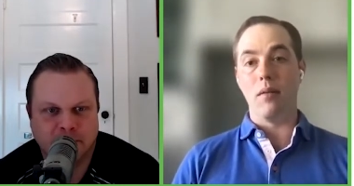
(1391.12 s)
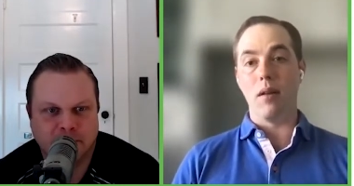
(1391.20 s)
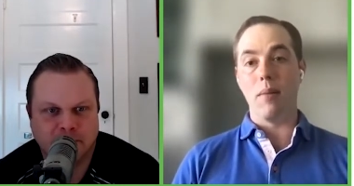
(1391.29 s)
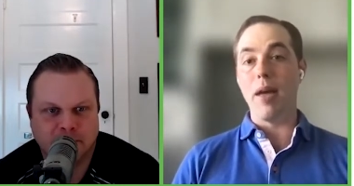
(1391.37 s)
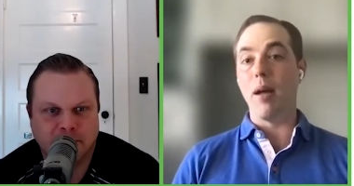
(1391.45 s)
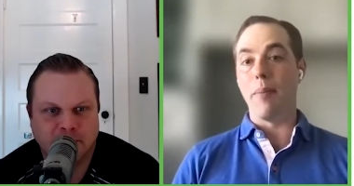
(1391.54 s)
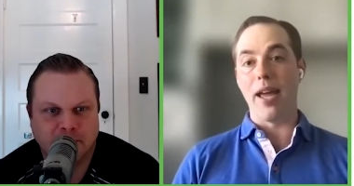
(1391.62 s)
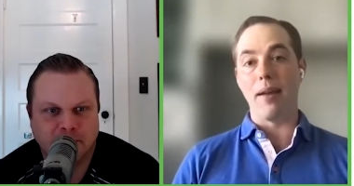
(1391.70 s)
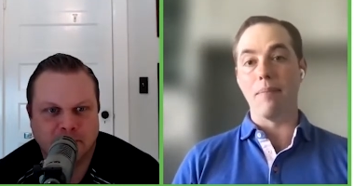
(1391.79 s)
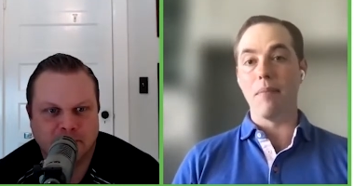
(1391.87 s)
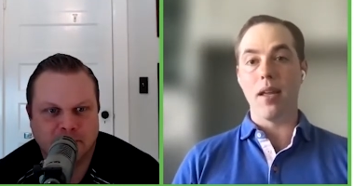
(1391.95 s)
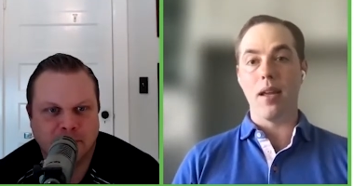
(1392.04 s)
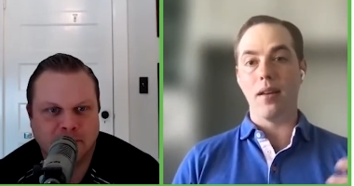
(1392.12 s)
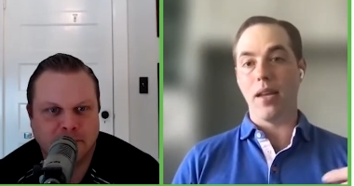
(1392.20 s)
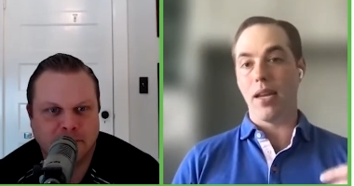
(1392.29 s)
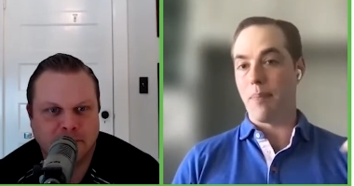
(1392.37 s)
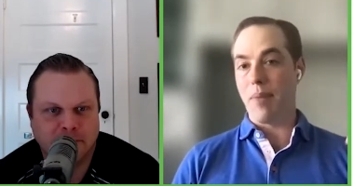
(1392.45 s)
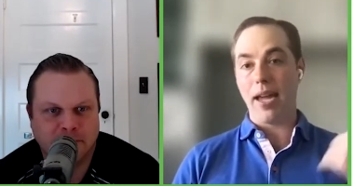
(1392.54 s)
Speaker 1: a, a mailman and
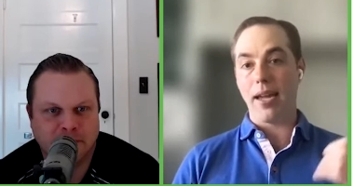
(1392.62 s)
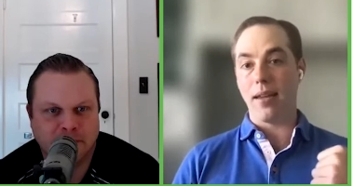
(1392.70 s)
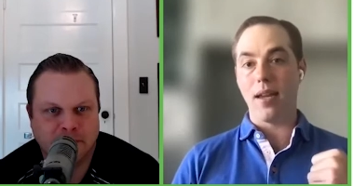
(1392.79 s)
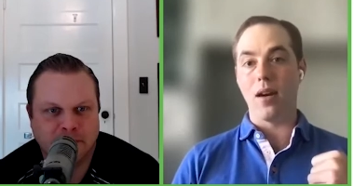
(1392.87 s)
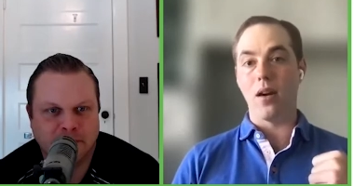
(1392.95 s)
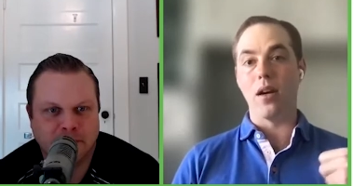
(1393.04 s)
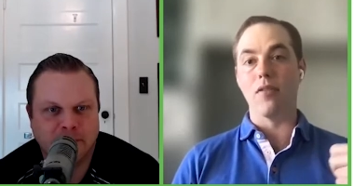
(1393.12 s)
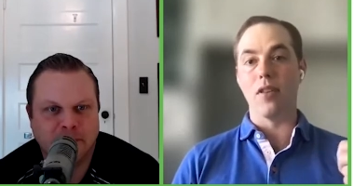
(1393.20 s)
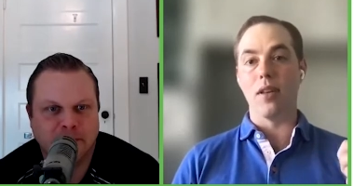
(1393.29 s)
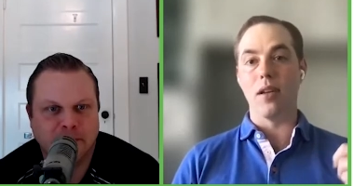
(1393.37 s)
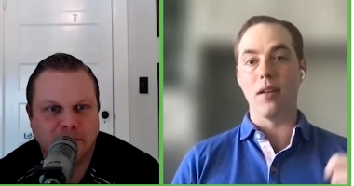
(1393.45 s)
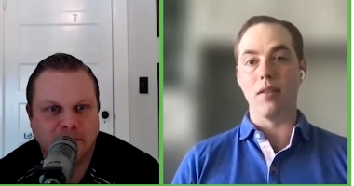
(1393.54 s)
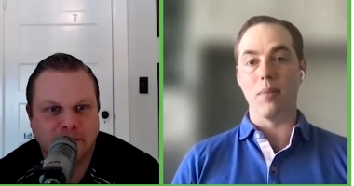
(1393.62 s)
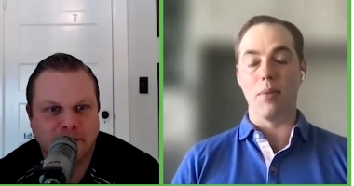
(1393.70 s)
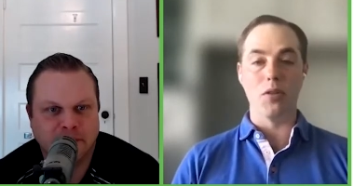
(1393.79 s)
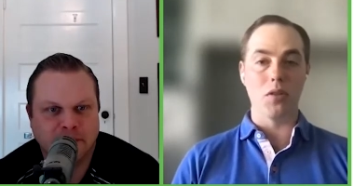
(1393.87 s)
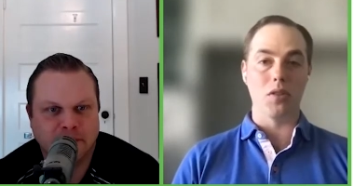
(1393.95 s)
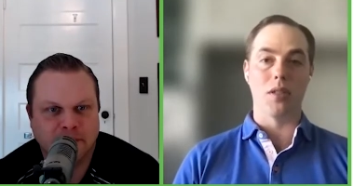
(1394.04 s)
like a bag carrier for the, the
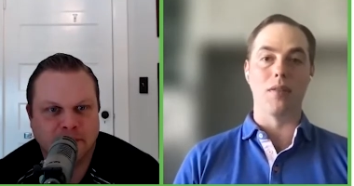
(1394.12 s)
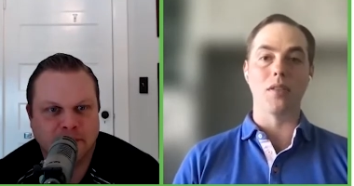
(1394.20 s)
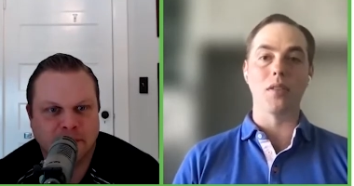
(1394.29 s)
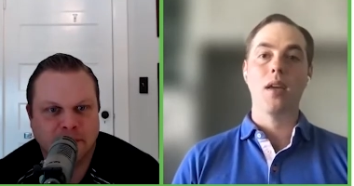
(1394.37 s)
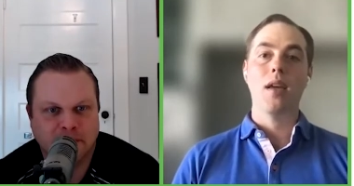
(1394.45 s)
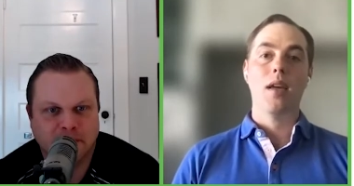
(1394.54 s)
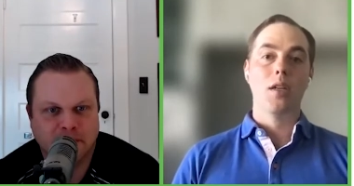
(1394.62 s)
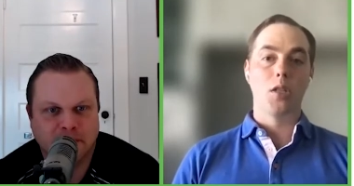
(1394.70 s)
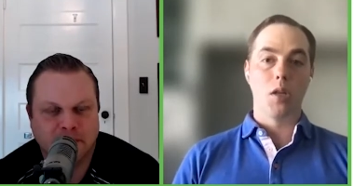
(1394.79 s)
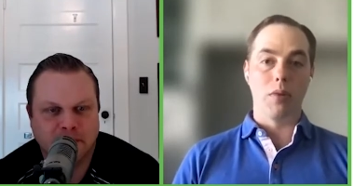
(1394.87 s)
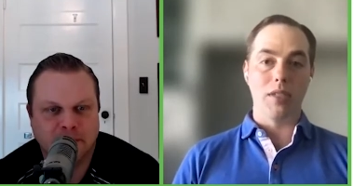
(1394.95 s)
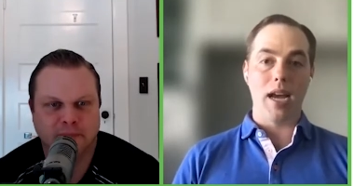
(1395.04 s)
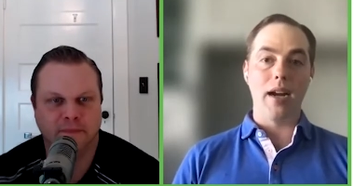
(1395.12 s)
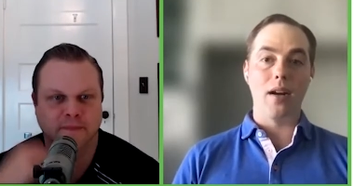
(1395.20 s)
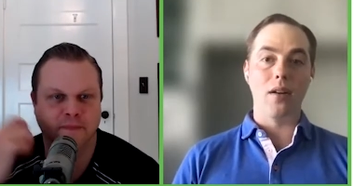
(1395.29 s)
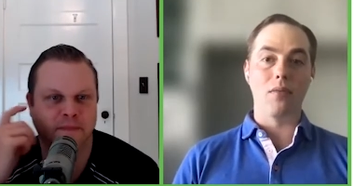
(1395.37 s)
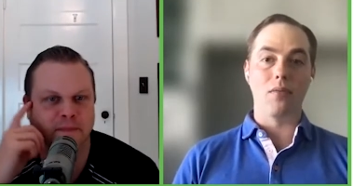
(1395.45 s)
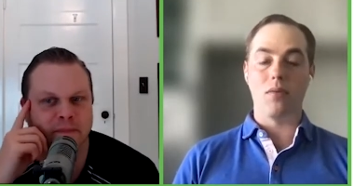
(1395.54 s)
postal service she
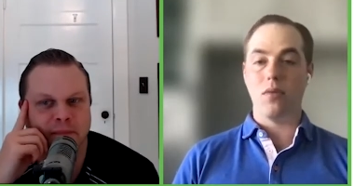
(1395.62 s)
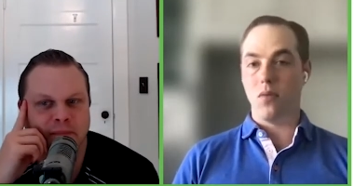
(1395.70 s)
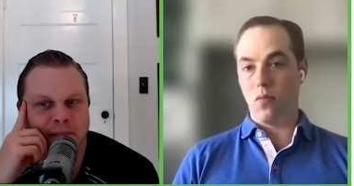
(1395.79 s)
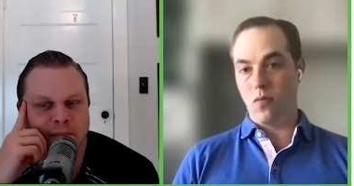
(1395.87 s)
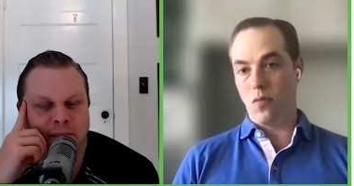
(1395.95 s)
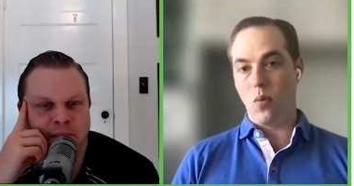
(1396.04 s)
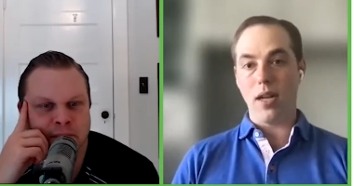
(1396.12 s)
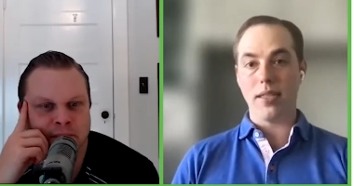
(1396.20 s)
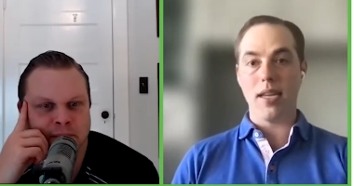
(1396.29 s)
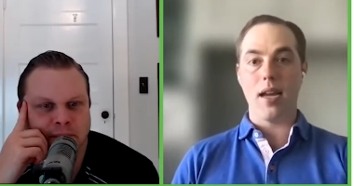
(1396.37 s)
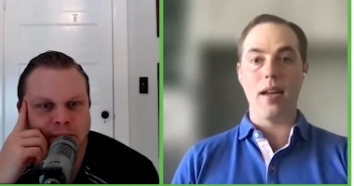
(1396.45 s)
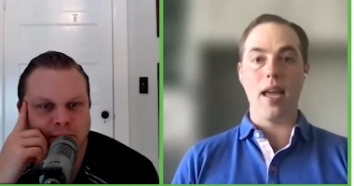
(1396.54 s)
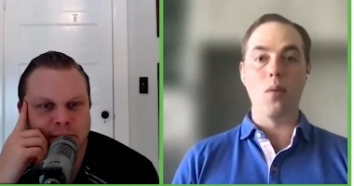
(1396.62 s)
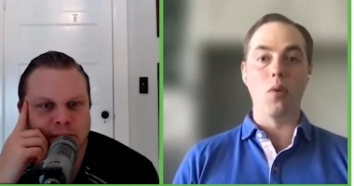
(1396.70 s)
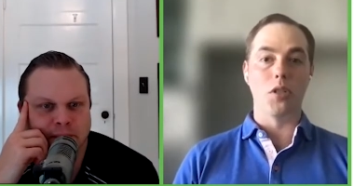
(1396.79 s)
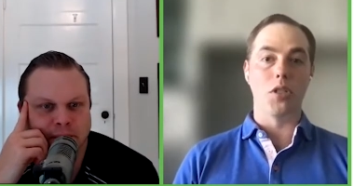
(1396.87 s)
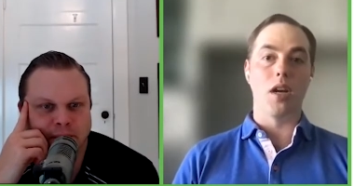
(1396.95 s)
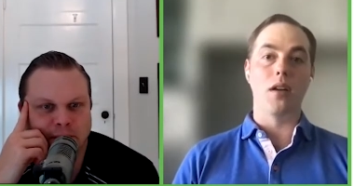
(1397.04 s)
retired walked down to
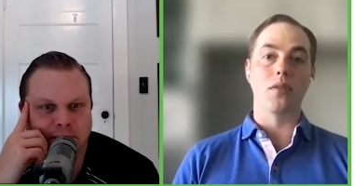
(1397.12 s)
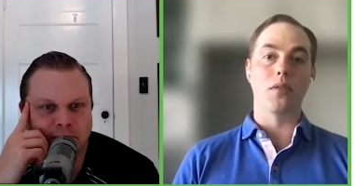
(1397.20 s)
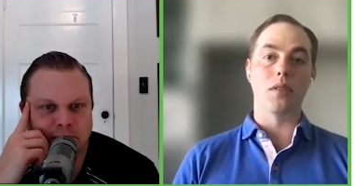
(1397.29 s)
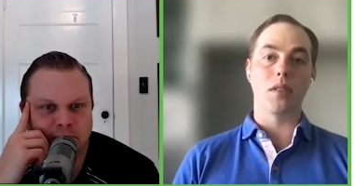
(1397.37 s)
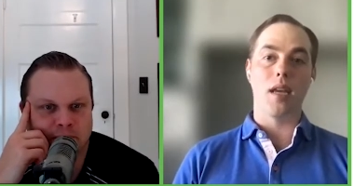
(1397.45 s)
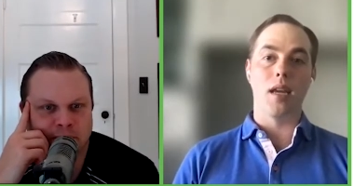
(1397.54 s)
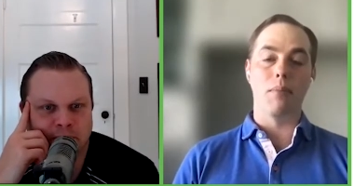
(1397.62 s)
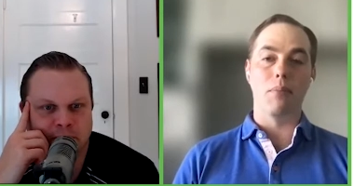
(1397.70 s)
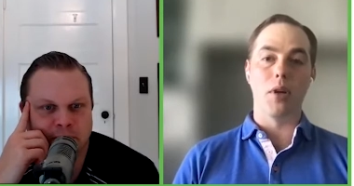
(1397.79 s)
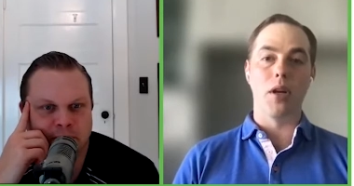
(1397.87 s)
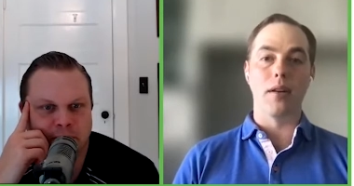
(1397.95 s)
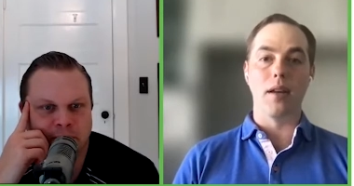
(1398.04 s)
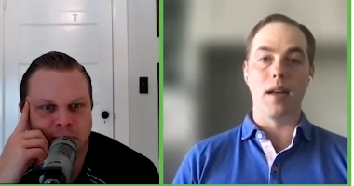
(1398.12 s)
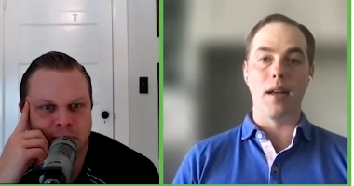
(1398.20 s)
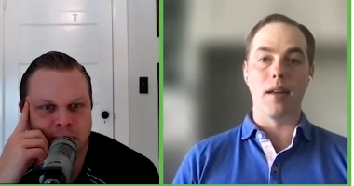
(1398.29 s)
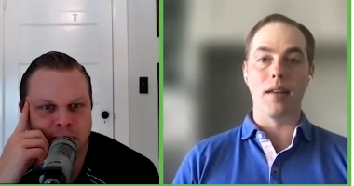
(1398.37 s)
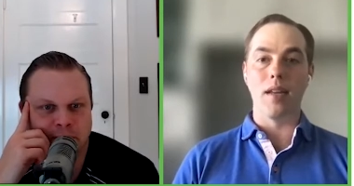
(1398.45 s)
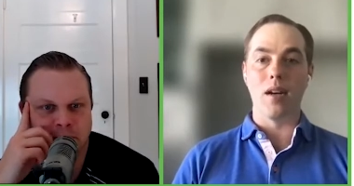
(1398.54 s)
edward jones and put uh,
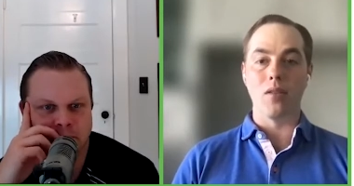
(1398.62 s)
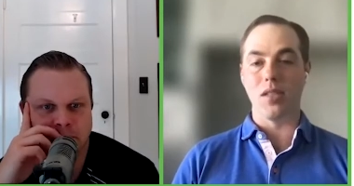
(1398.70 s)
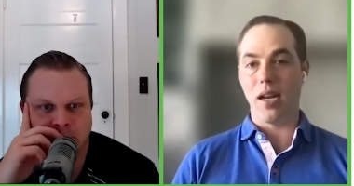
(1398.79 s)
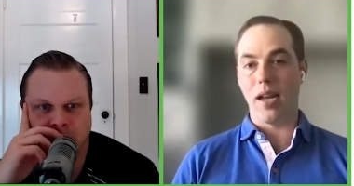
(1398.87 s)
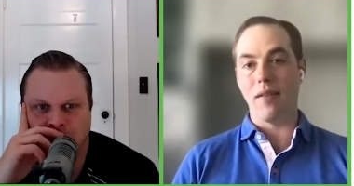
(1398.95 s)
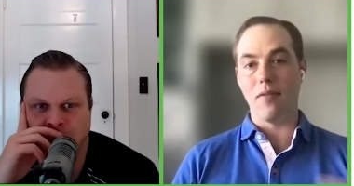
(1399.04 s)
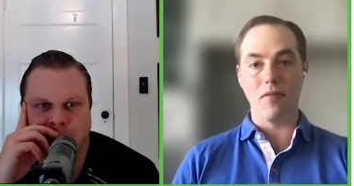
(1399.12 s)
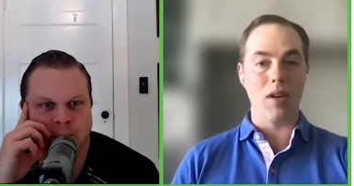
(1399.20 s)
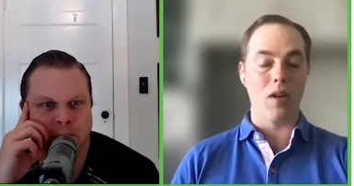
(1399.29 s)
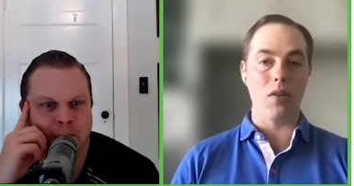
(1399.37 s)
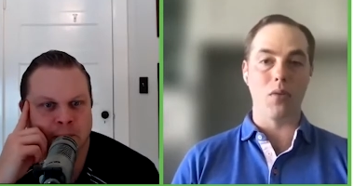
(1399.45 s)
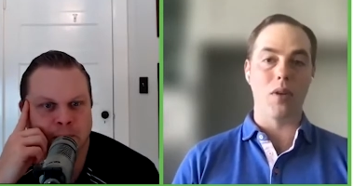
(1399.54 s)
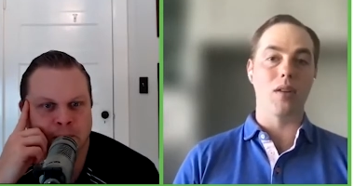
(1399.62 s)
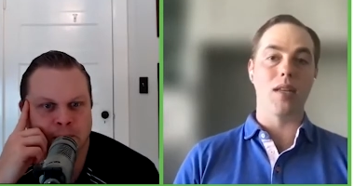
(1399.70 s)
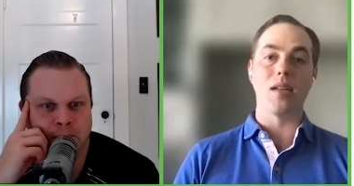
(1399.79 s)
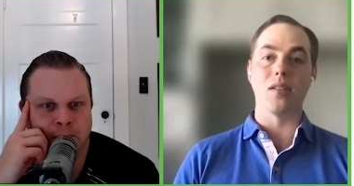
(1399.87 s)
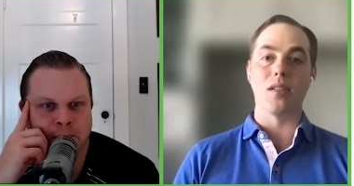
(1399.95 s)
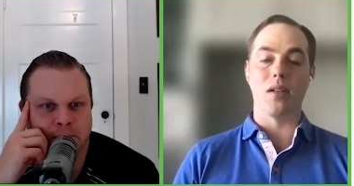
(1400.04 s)
you know said i have you know
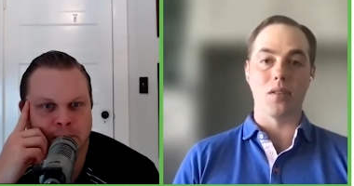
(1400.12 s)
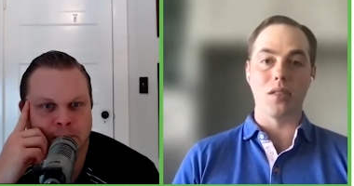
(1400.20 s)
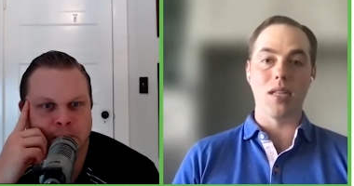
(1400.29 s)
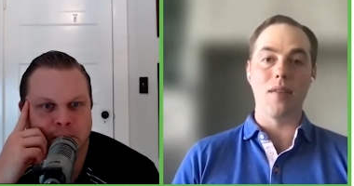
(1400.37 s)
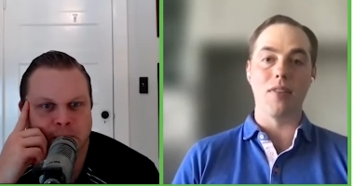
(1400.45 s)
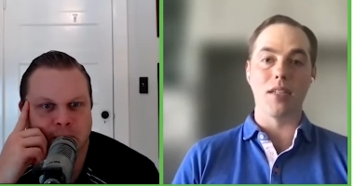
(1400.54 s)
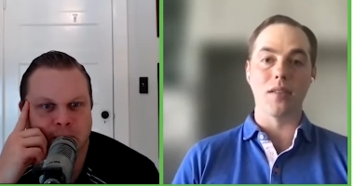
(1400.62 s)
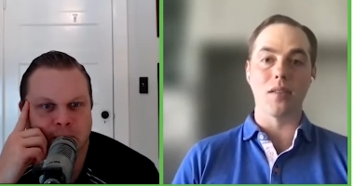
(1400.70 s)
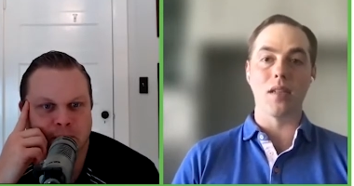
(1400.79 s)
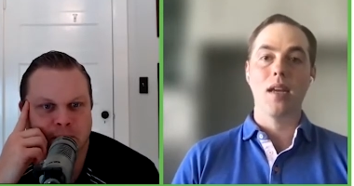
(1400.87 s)
$300000 of savings